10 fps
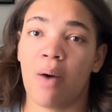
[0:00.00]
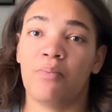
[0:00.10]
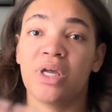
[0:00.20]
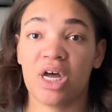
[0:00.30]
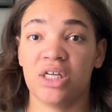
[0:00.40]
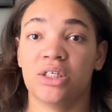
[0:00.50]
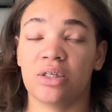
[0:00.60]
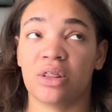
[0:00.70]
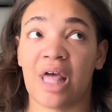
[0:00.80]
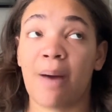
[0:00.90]
Because
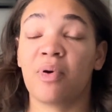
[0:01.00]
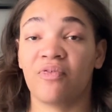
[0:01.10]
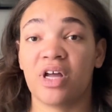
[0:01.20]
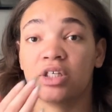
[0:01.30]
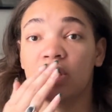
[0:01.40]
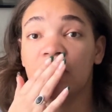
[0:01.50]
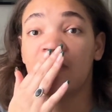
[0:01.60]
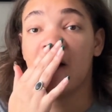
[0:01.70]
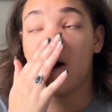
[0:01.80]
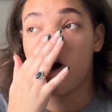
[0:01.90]
that professor
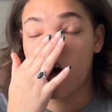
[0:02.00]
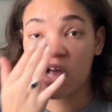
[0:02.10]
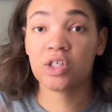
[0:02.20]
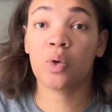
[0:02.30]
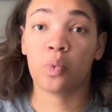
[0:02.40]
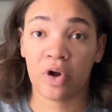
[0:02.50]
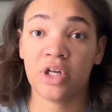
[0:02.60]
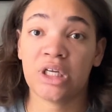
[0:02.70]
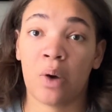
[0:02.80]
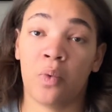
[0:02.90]
also
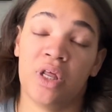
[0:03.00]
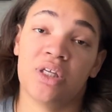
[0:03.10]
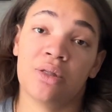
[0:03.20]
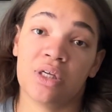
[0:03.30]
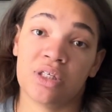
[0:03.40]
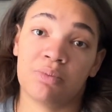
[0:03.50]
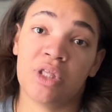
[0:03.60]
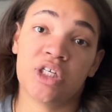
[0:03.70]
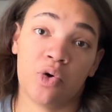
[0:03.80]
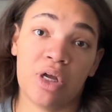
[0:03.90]
worked at one of the
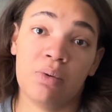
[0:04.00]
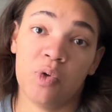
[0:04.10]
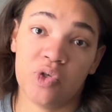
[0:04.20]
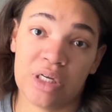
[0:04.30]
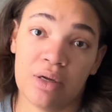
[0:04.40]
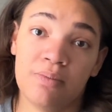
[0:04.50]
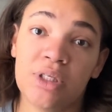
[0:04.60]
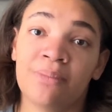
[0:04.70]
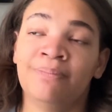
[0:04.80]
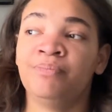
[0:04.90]
Smithsonian
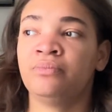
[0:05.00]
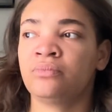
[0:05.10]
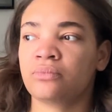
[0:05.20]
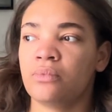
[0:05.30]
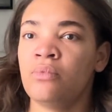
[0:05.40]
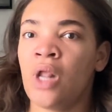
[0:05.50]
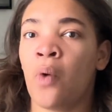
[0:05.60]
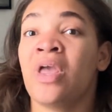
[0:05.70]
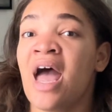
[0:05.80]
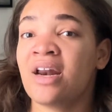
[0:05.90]
museums,
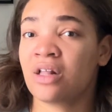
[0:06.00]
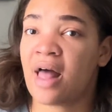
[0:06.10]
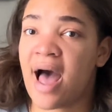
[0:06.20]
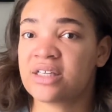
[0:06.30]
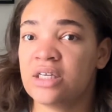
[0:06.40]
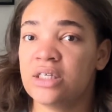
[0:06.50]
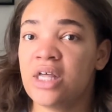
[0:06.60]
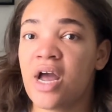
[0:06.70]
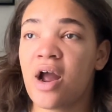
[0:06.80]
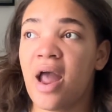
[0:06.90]
we had classes
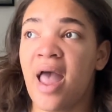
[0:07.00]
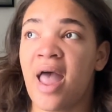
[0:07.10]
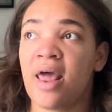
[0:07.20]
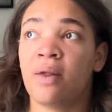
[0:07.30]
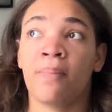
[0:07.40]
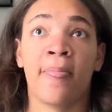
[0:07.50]
there, and